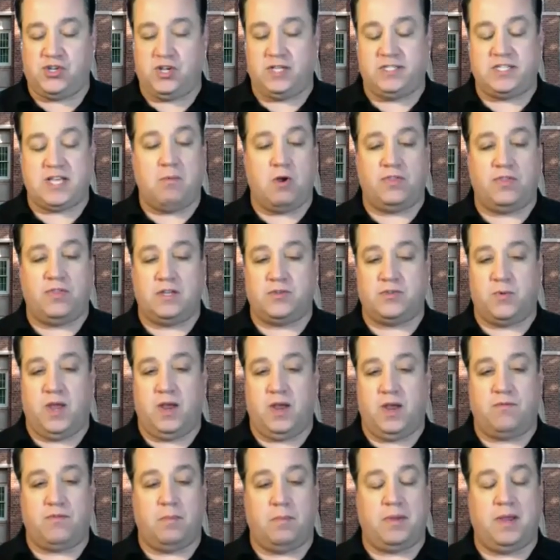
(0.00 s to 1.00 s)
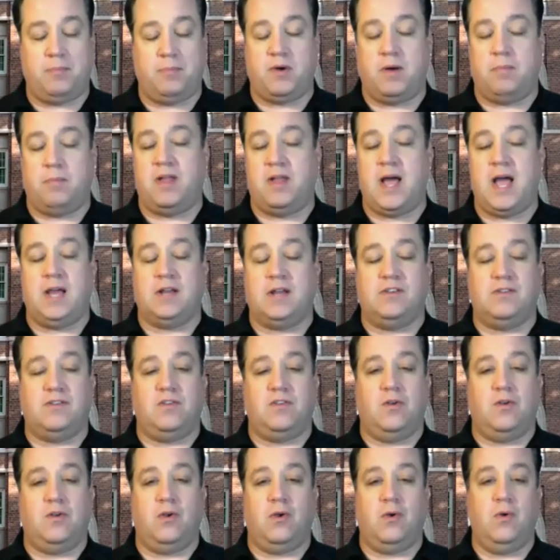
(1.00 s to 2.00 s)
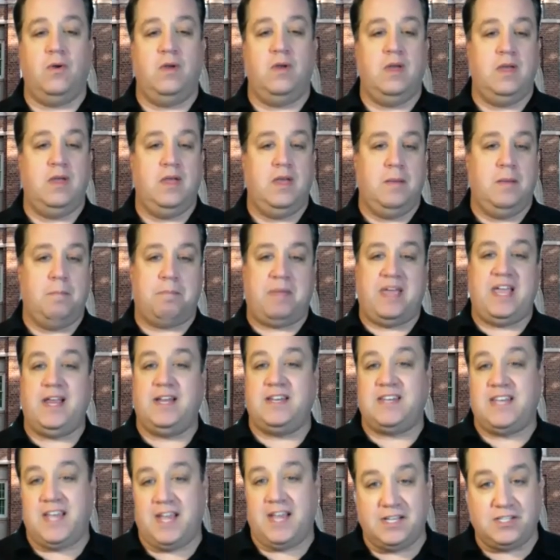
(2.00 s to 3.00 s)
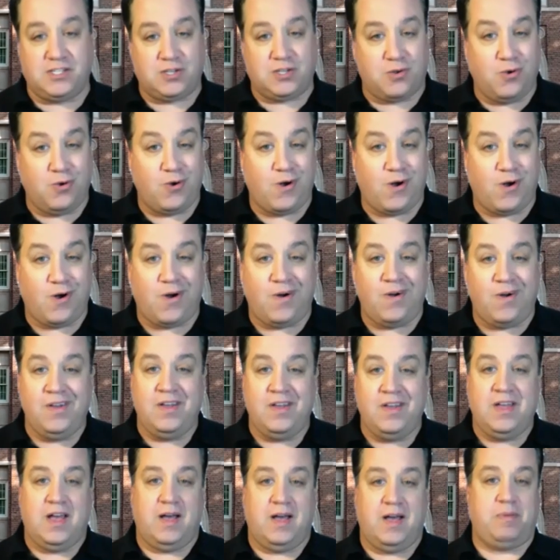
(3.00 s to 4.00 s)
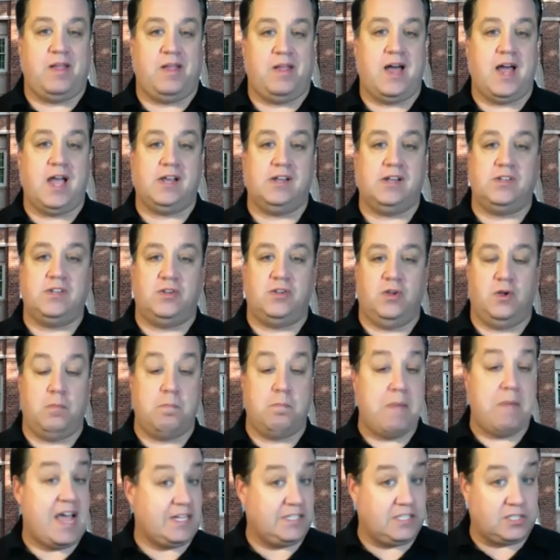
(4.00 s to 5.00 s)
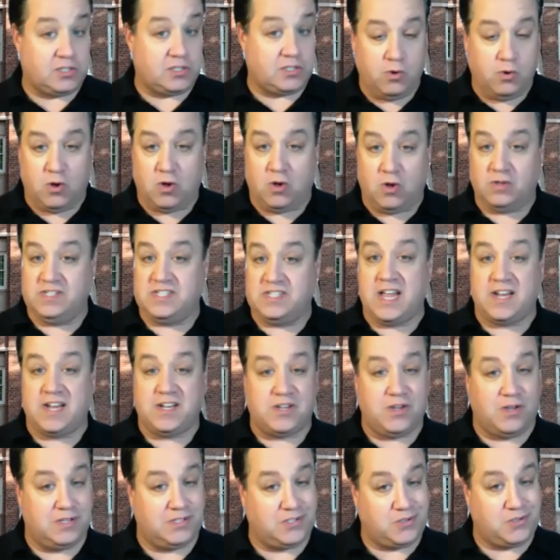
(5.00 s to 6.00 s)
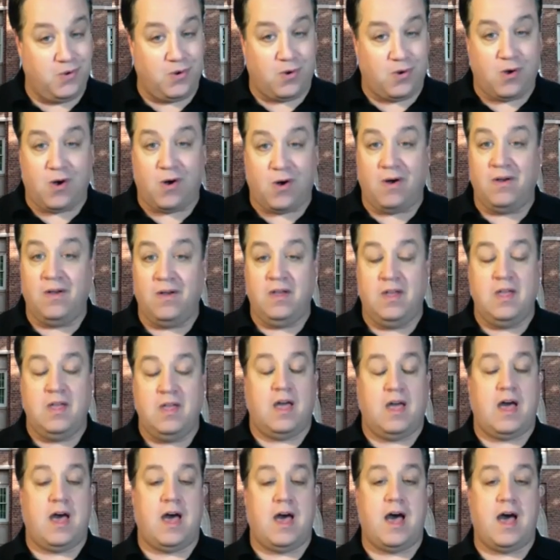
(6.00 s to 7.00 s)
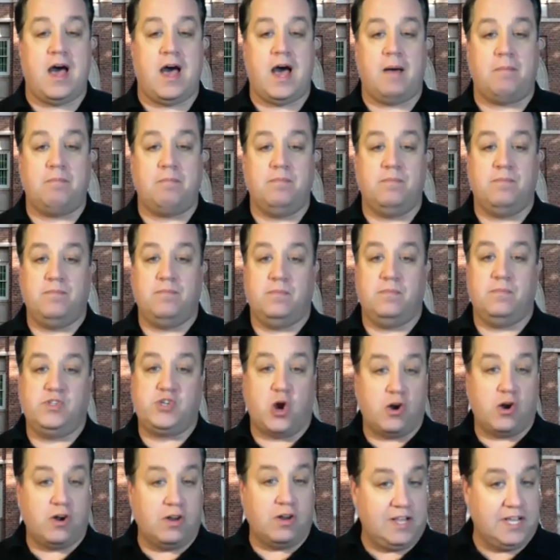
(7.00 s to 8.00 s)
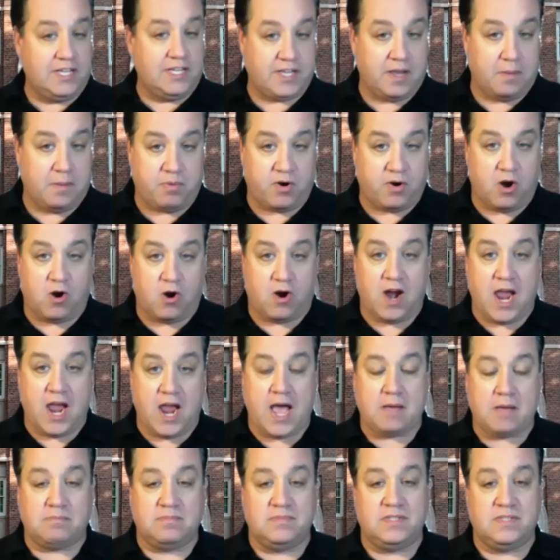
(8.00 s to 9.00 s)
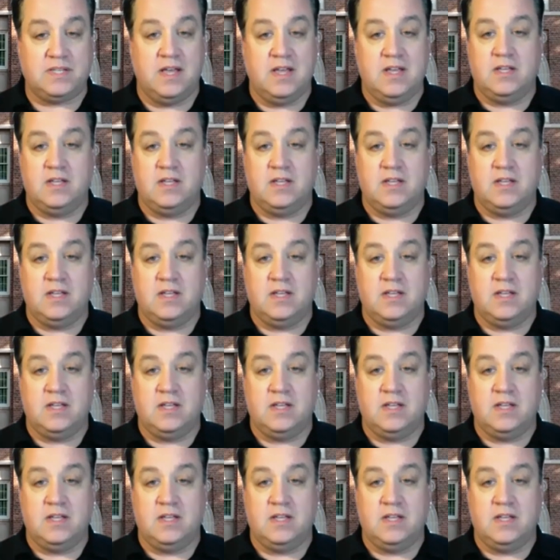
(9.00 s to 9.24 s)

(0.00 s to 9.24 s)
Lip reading: I wrote this week for people applying to PT school, applying to med school, dental school, journalism programs.